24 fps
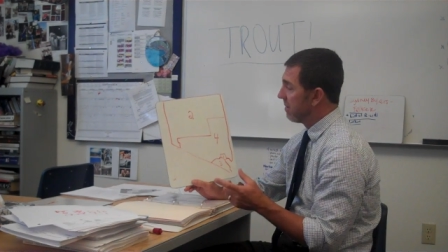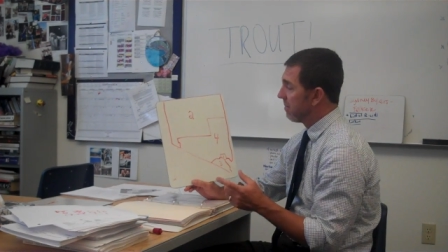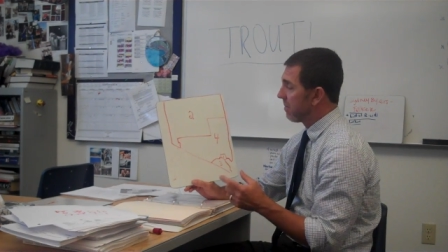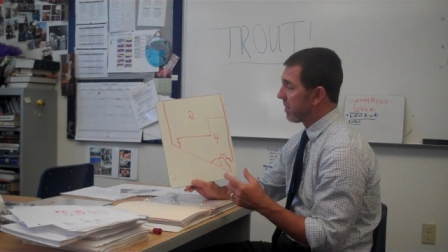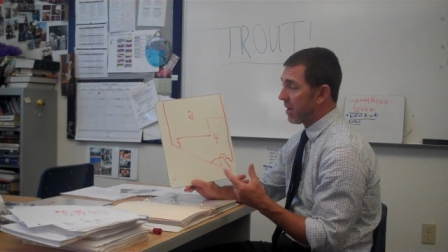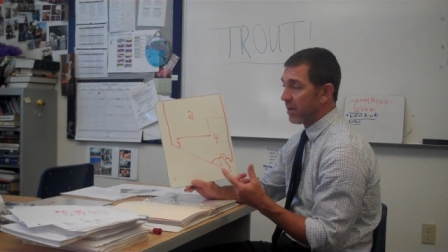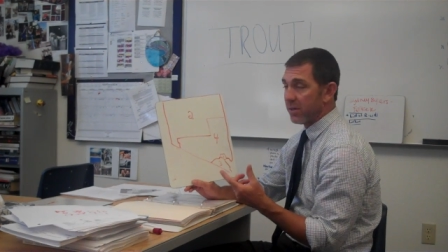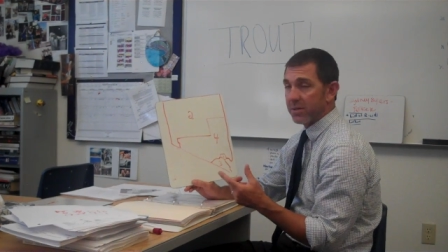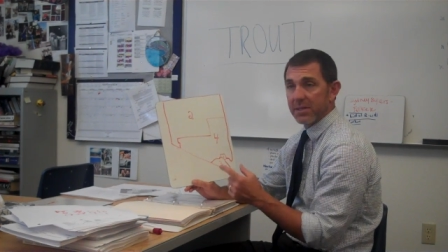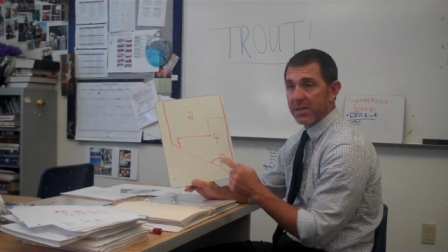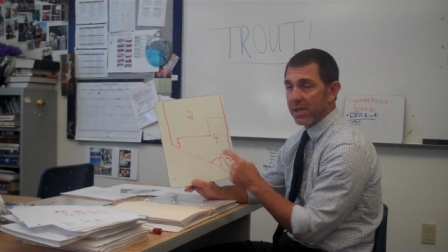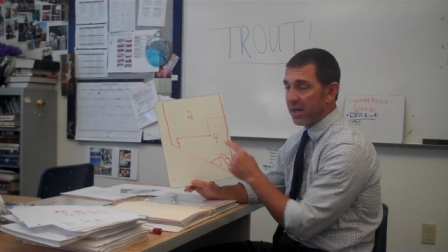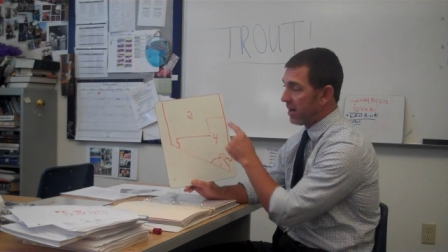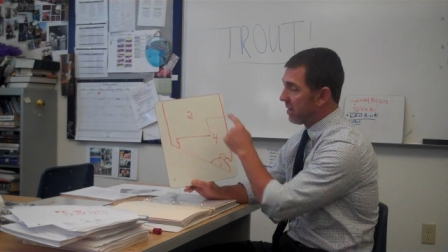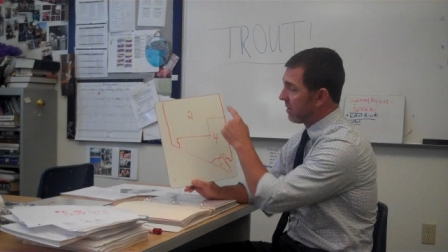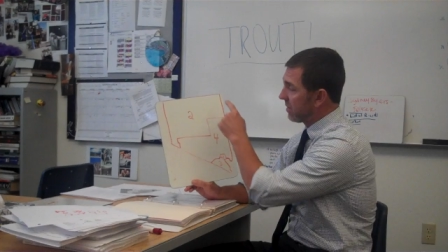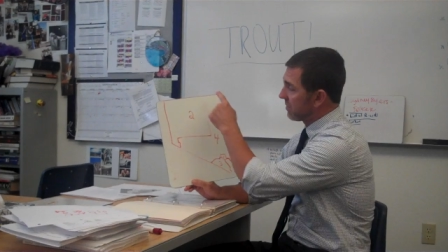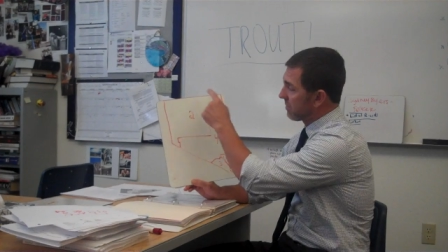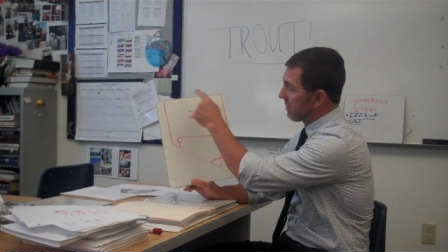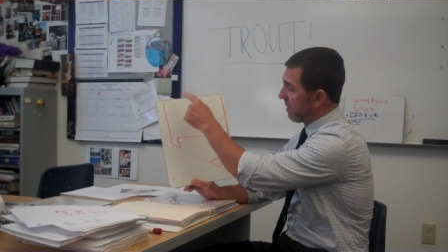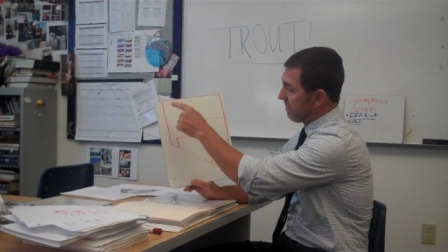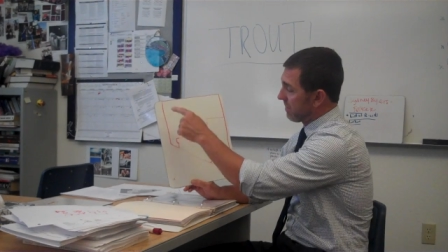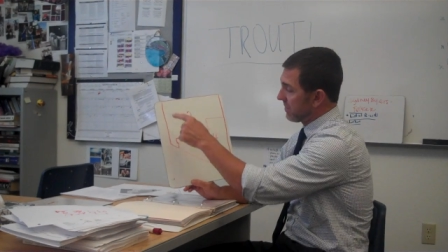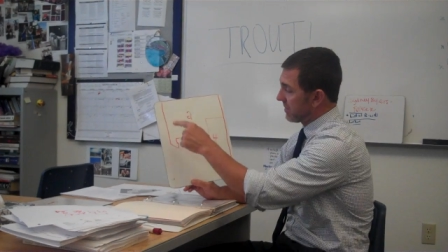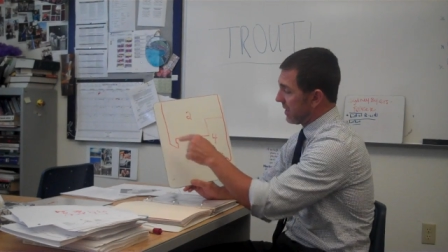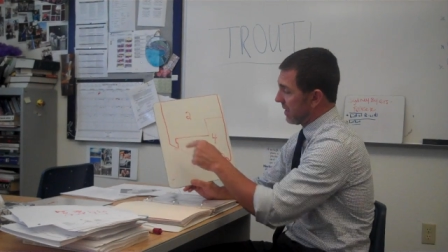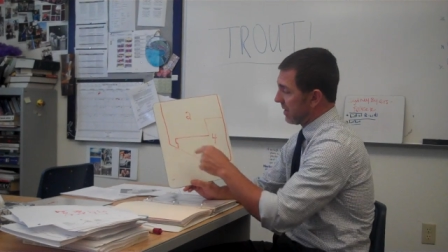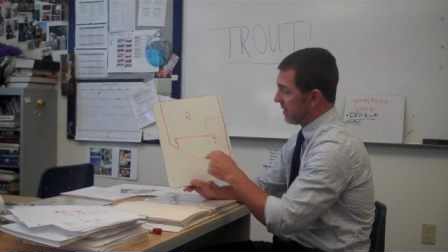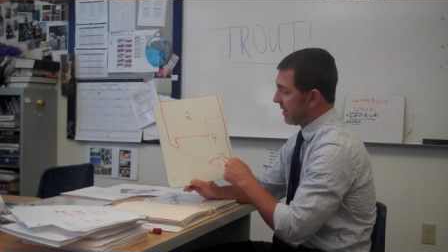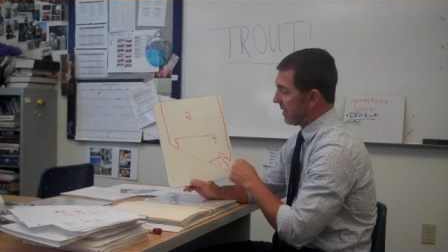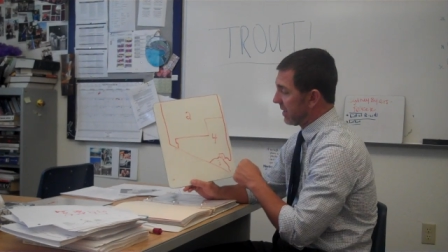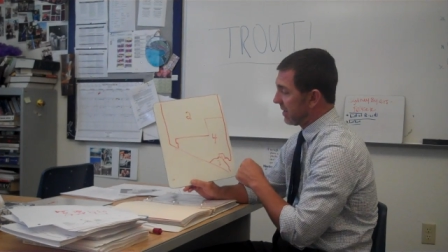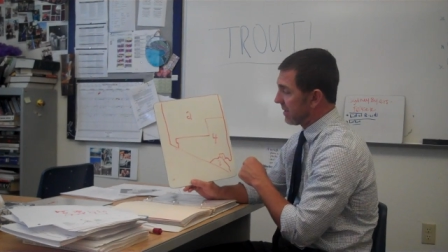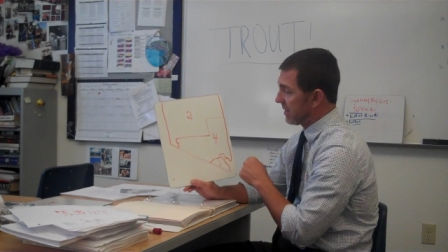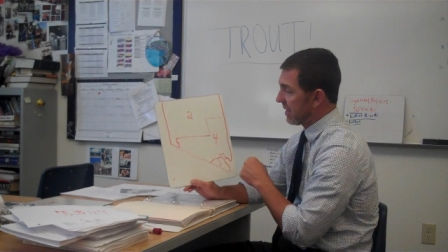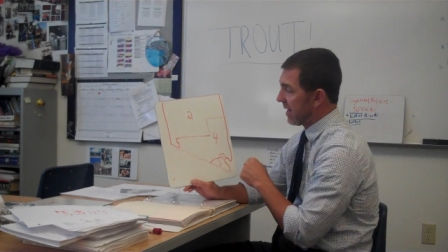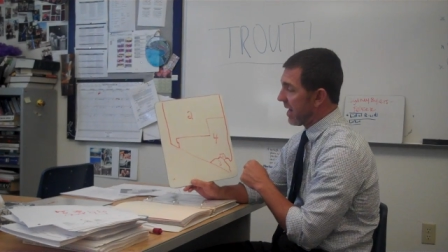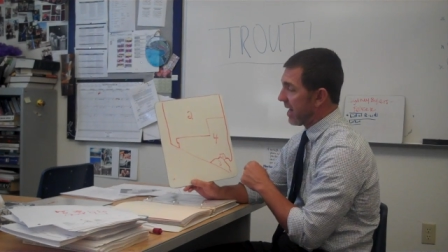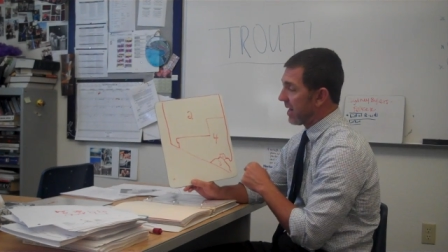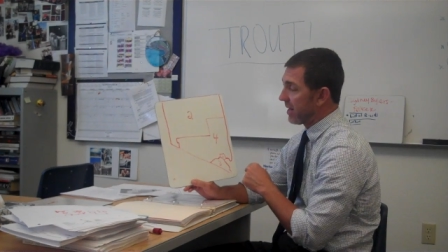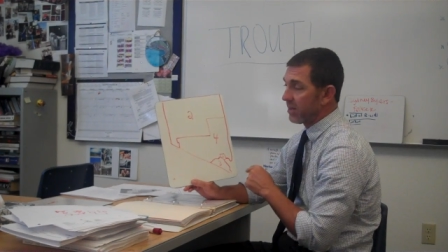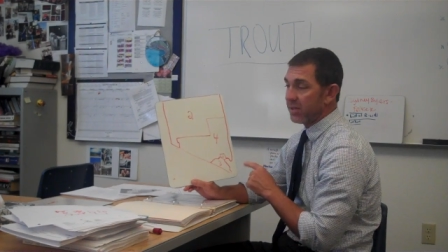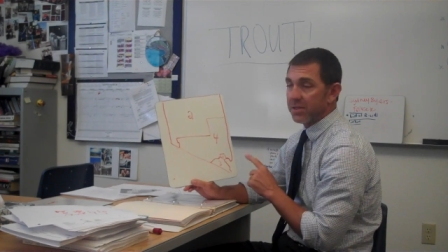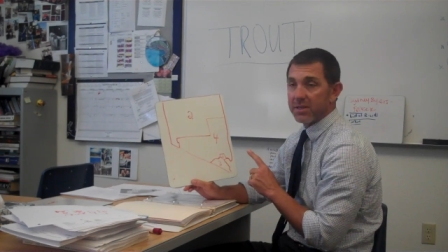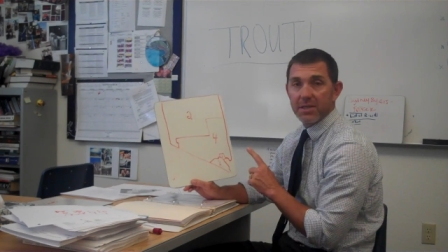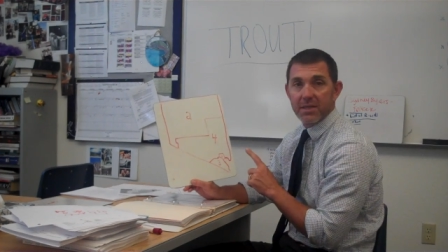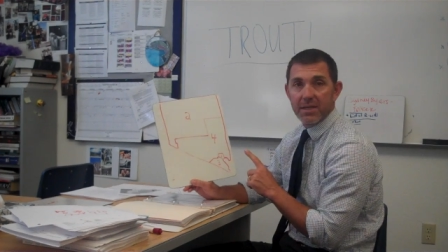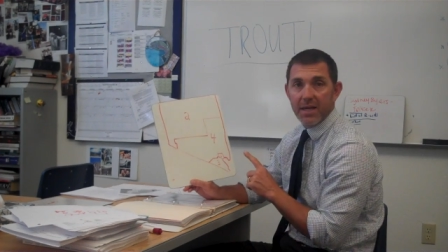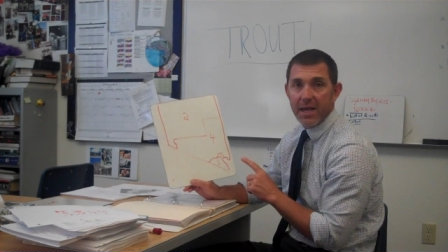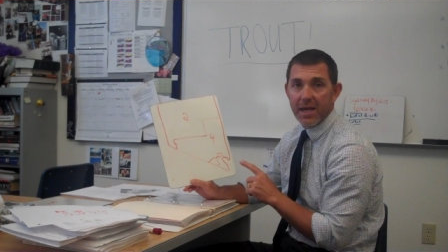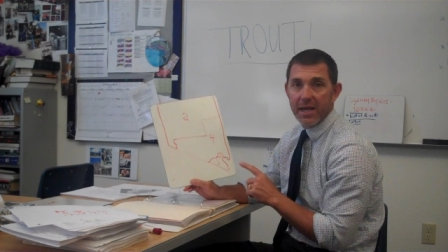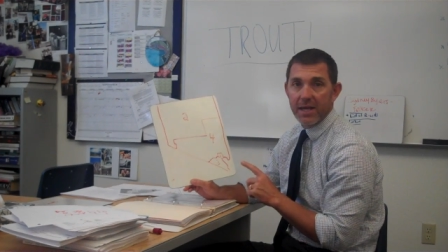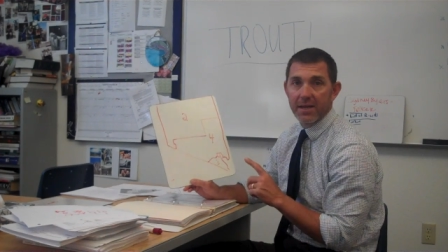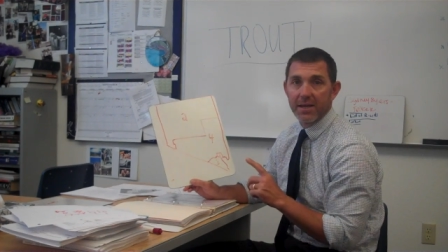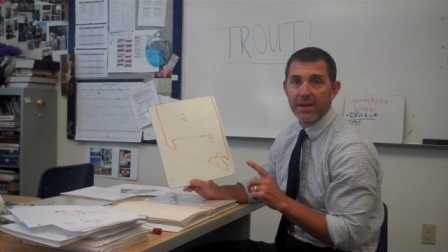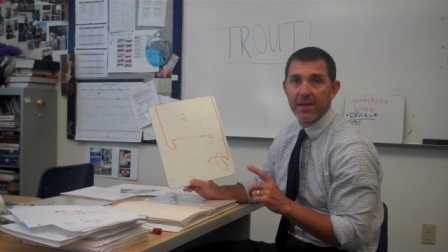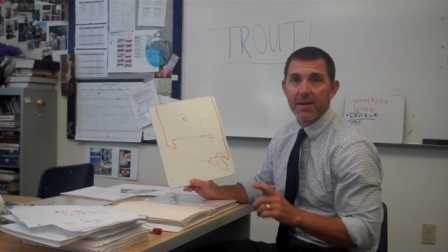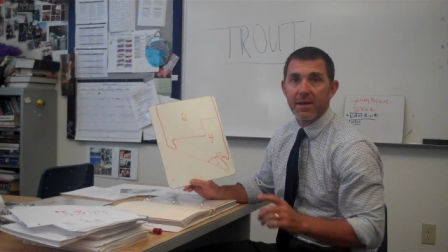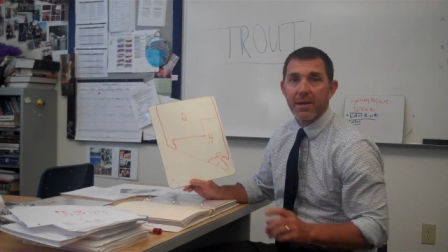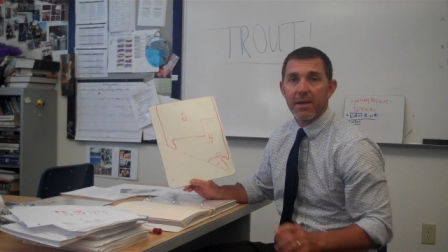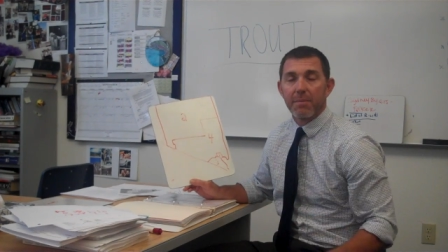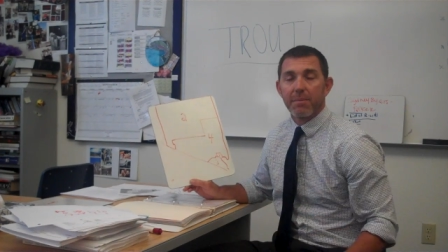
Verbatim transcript: But our senators represent the entire state